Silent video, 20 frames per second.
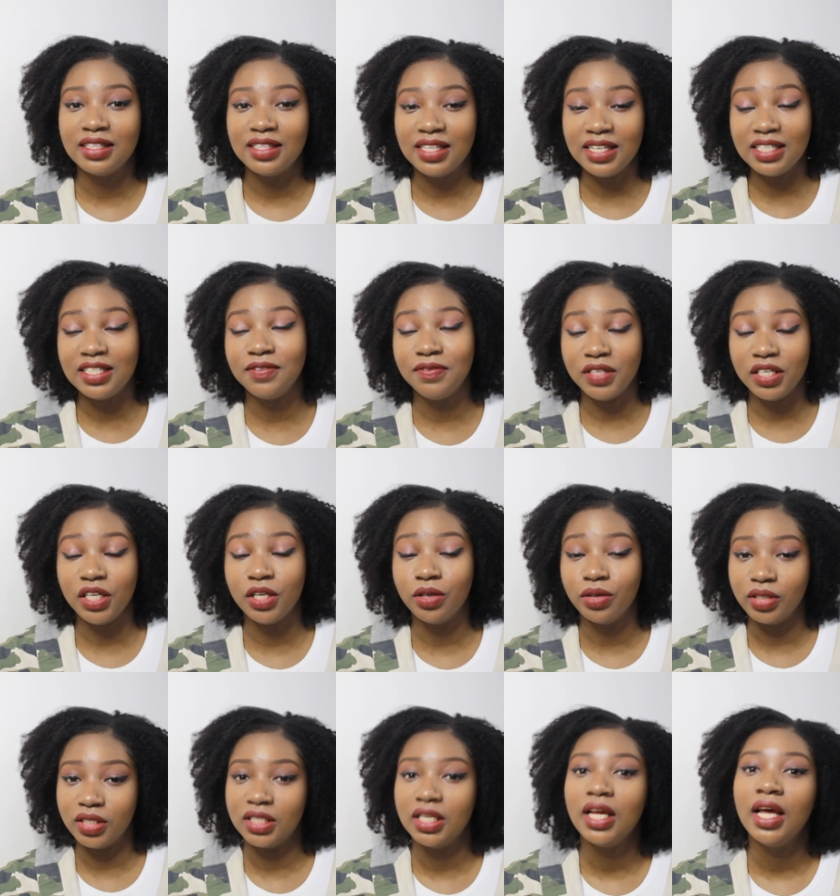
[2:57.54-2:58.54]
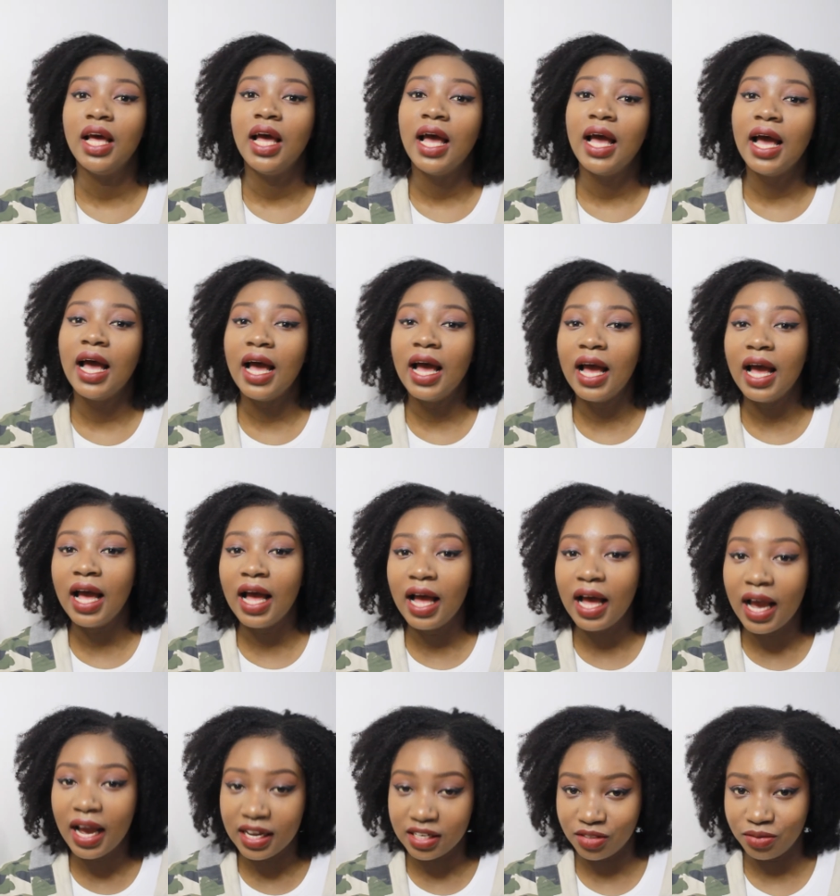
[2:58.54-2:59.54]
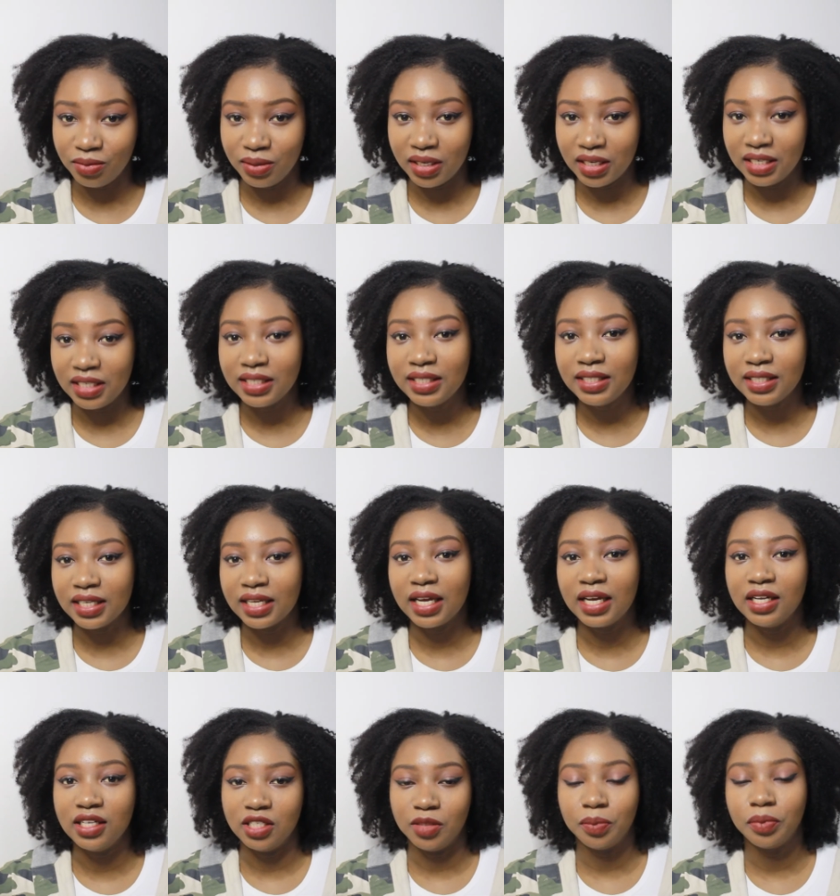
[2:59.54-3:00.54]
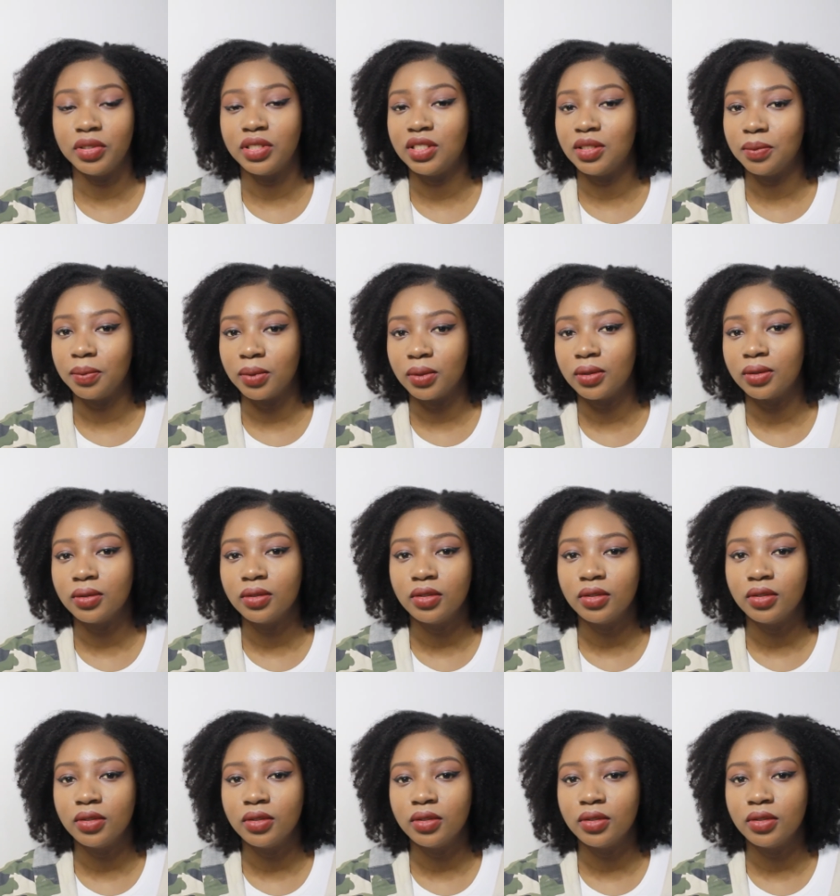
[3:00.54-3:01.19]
these videos as realistic as possible